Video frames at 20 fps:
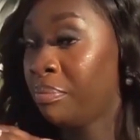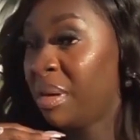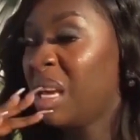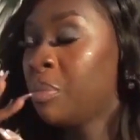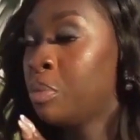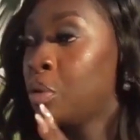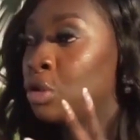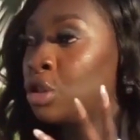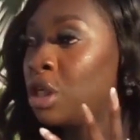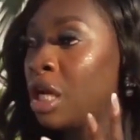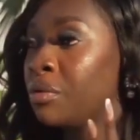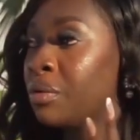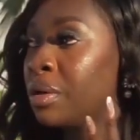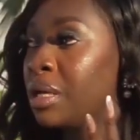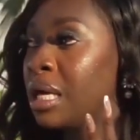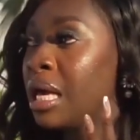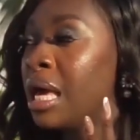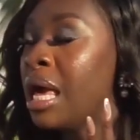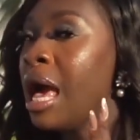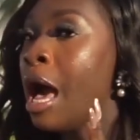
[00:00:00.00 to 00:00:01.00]
people
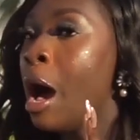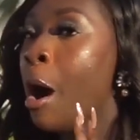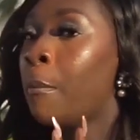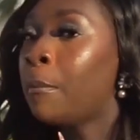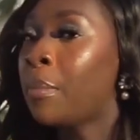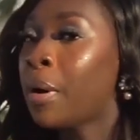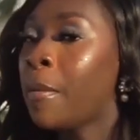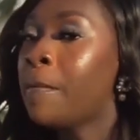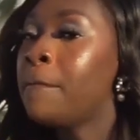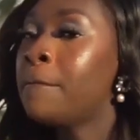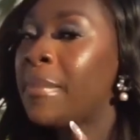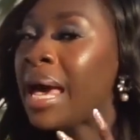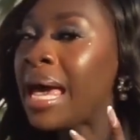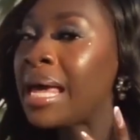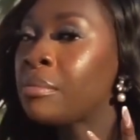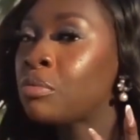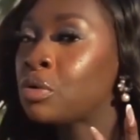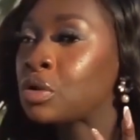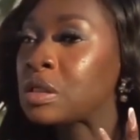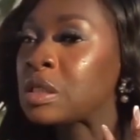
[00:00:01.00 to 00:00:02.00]
generally, but
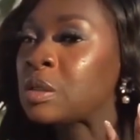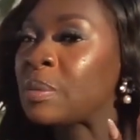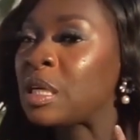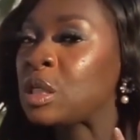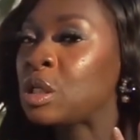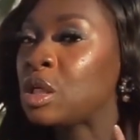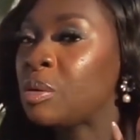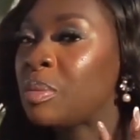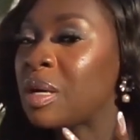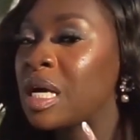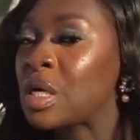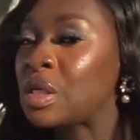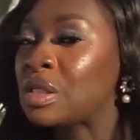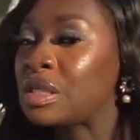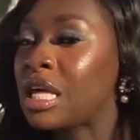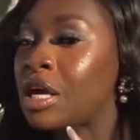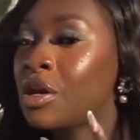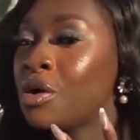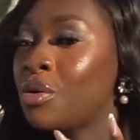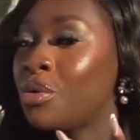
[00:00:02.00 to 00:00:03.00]
men most especially because
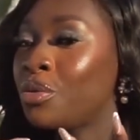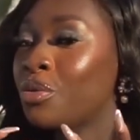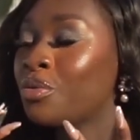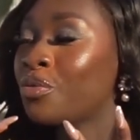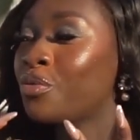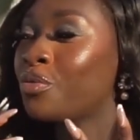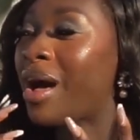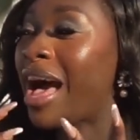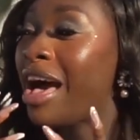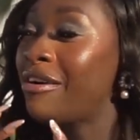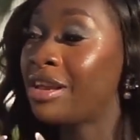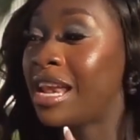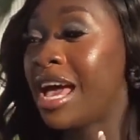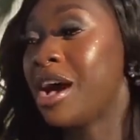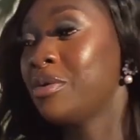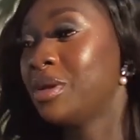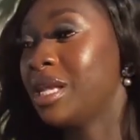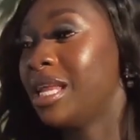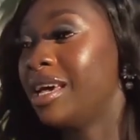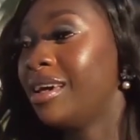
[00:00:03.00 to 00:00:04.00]
they don't have an
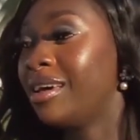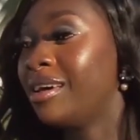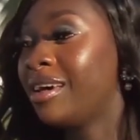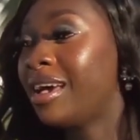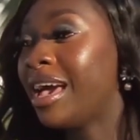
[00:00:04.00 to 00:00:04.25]
outlet.